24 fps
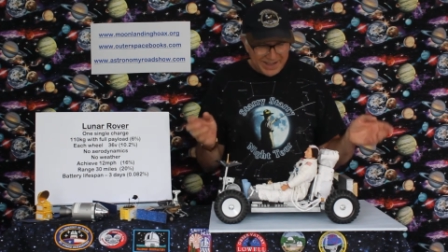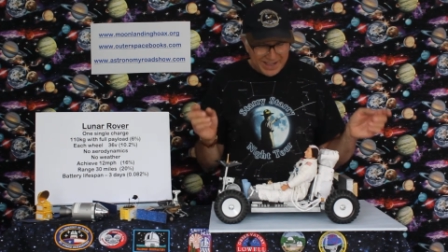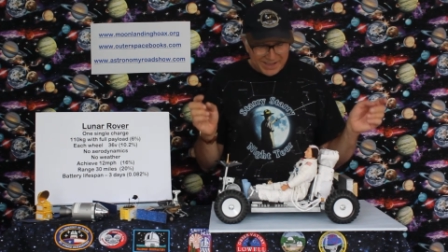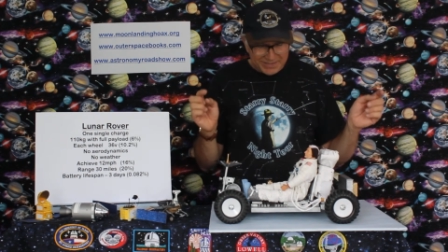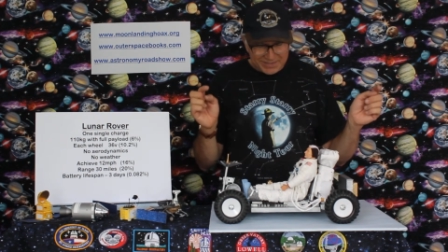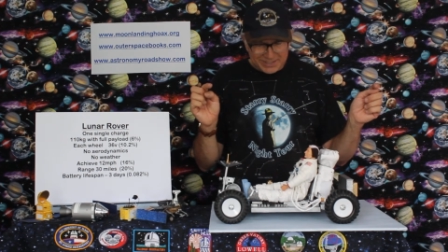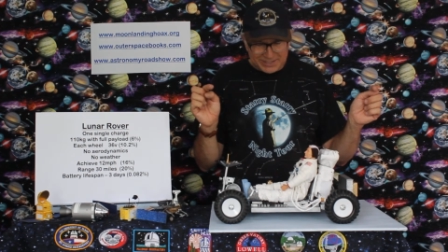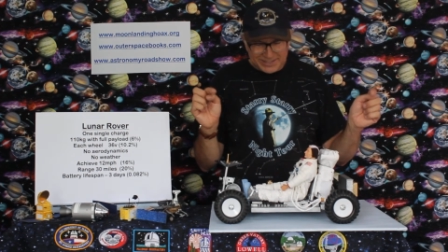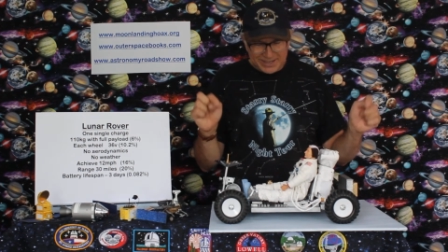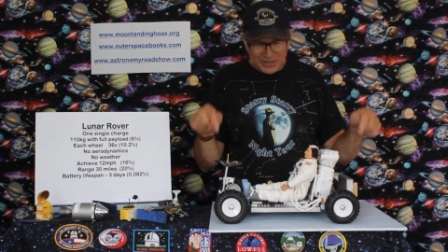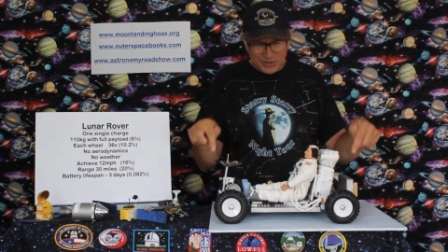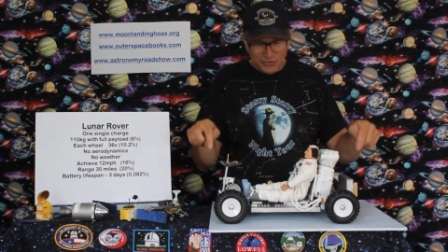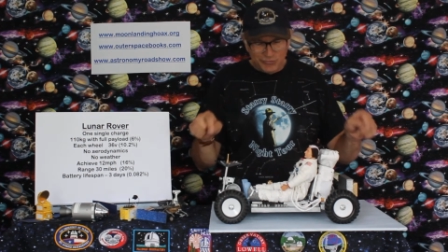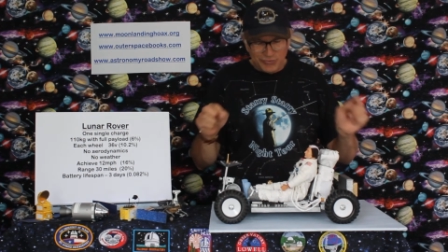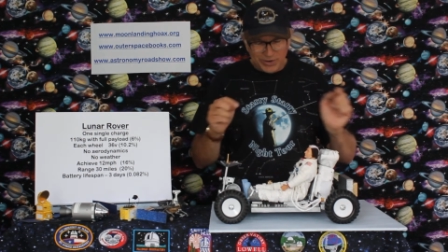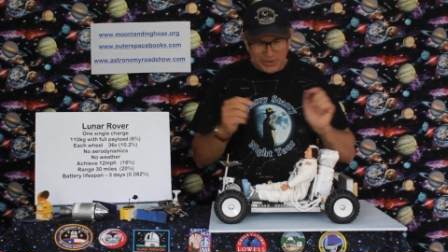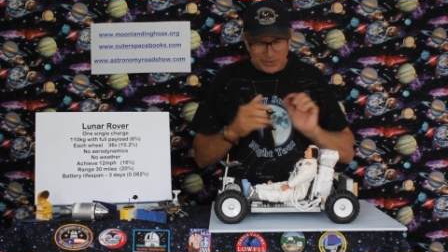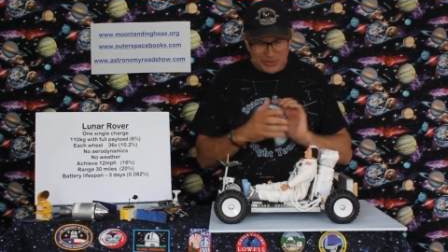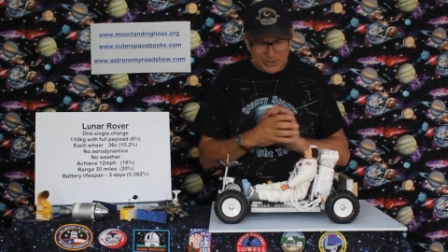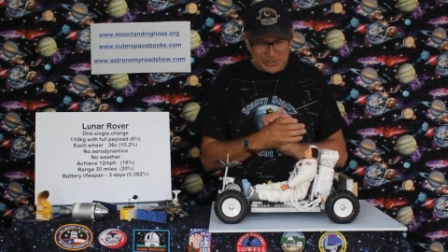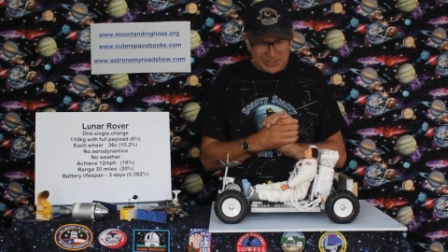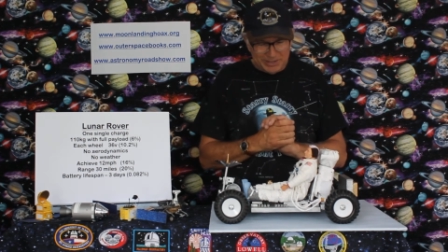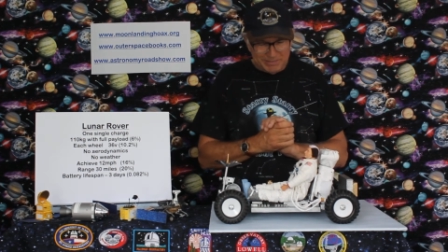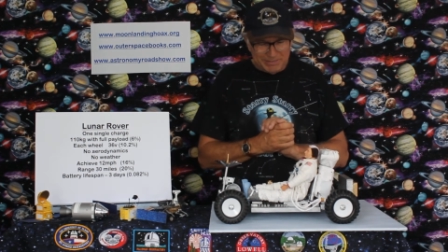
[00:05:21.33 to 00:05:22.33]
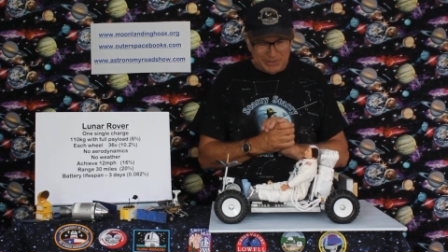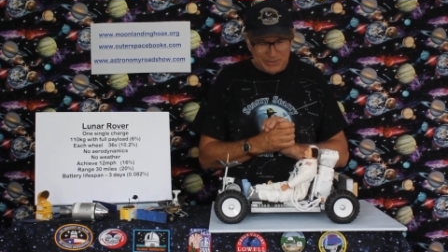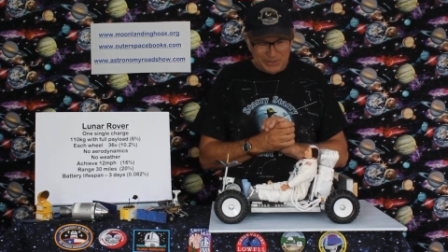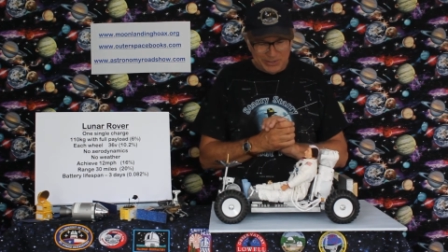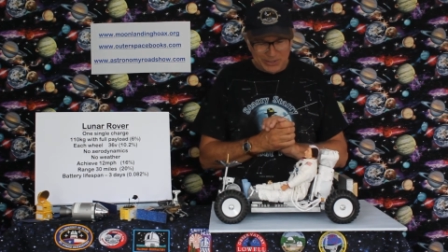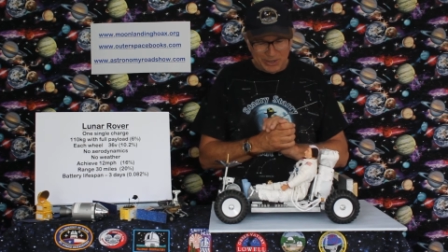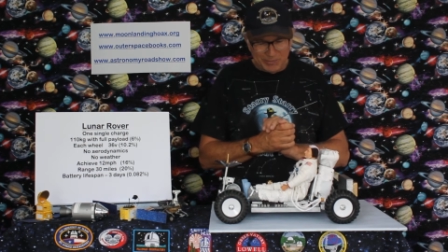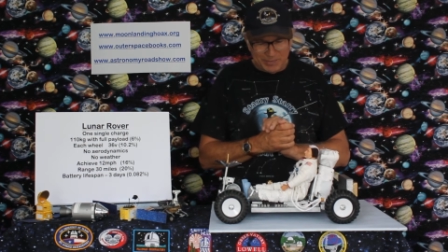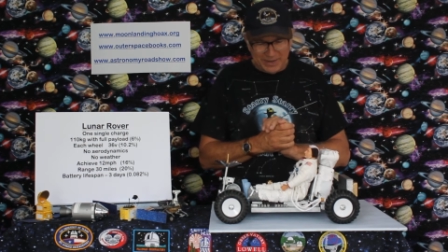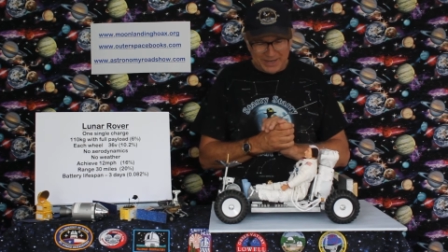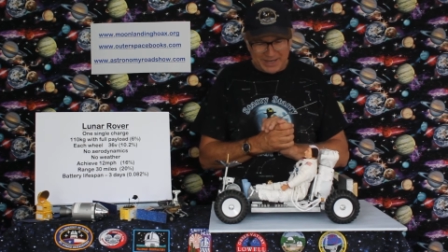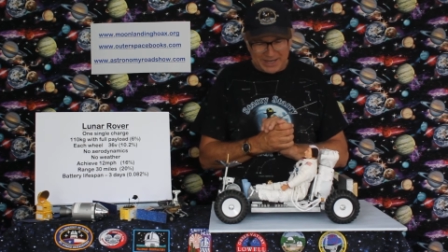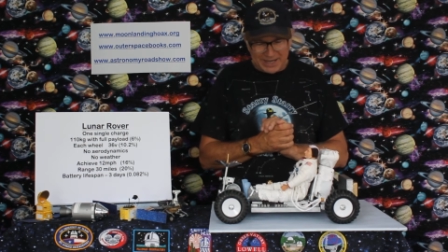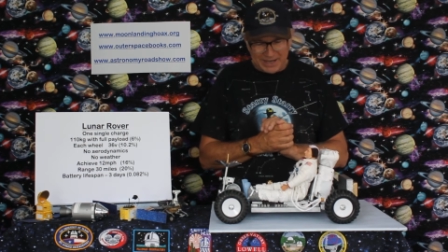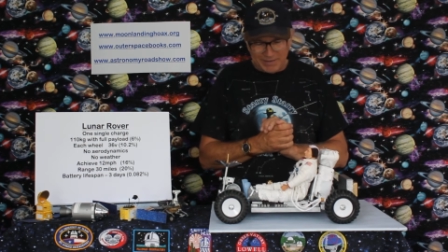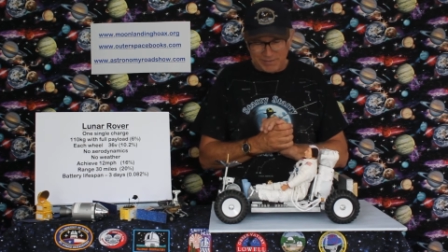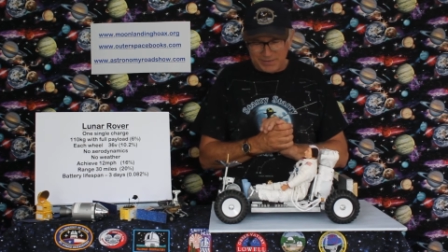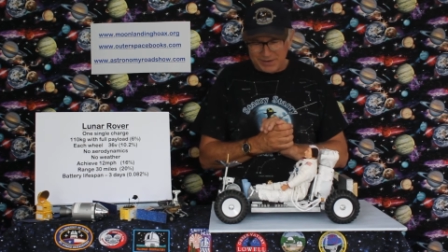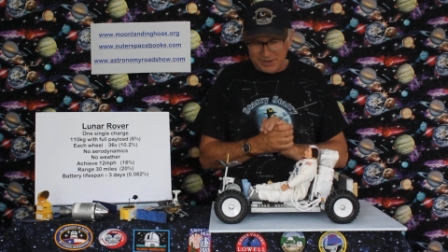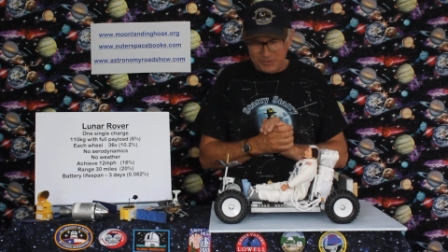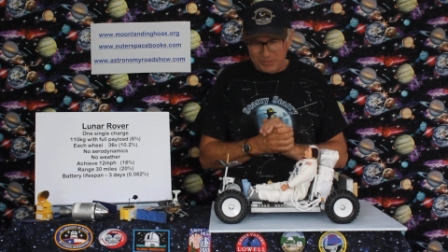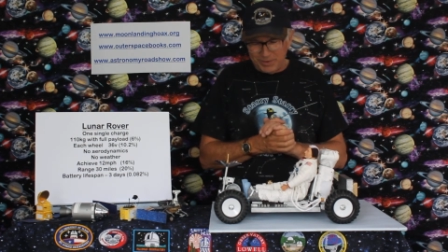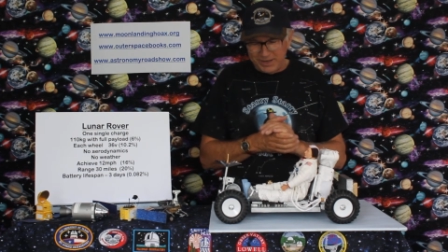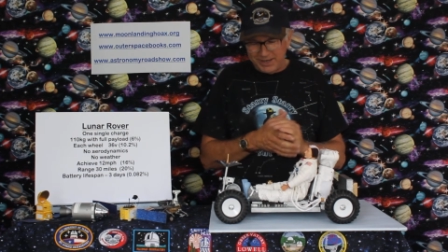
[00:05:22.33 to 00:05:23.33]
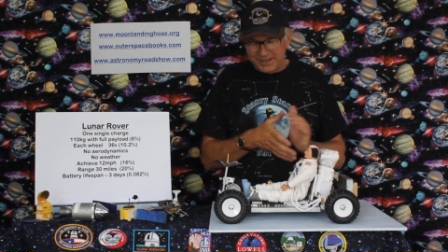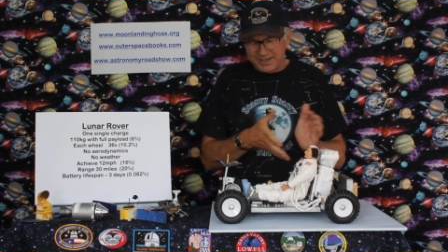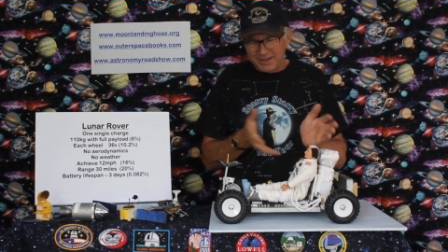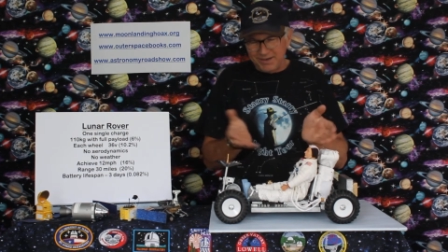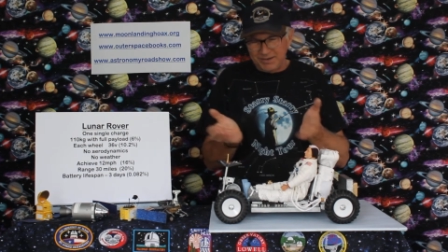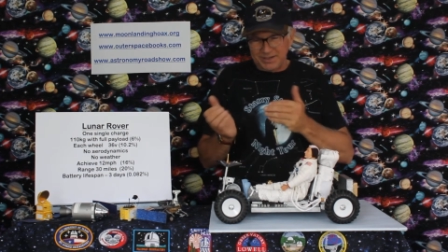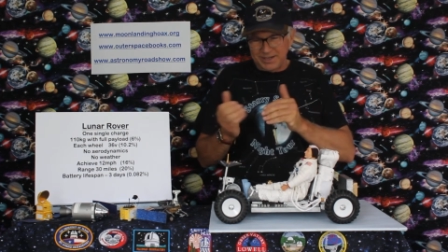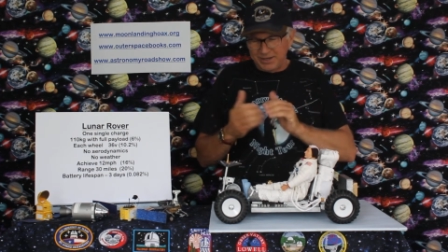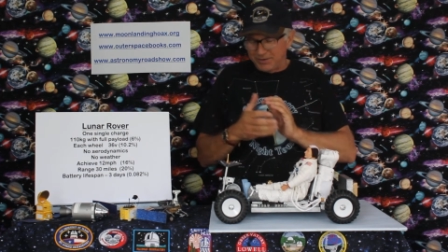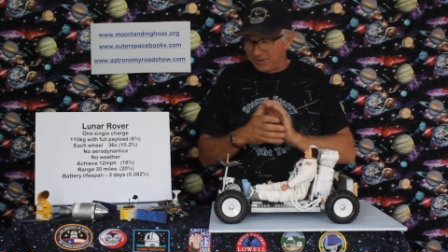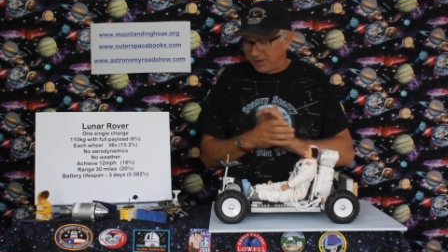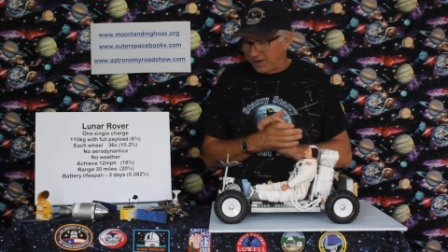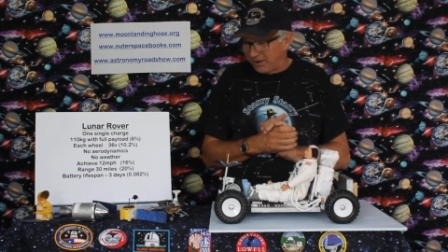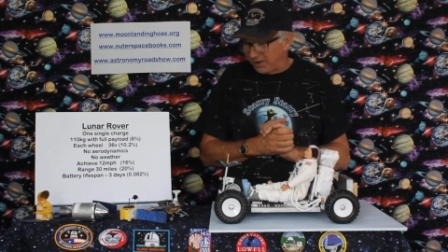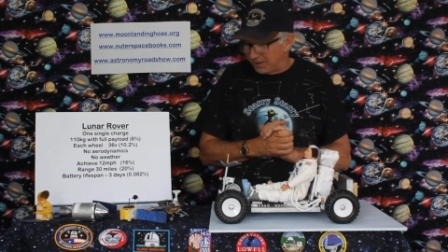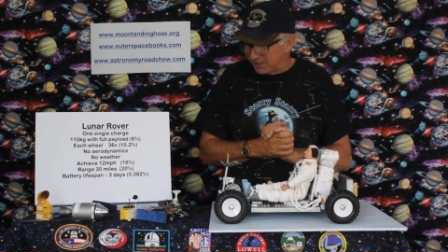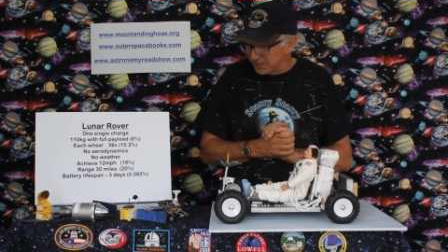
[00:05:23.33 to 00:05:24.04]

There's no roads on the moon, you've got to be careful everywhere, you can't go at high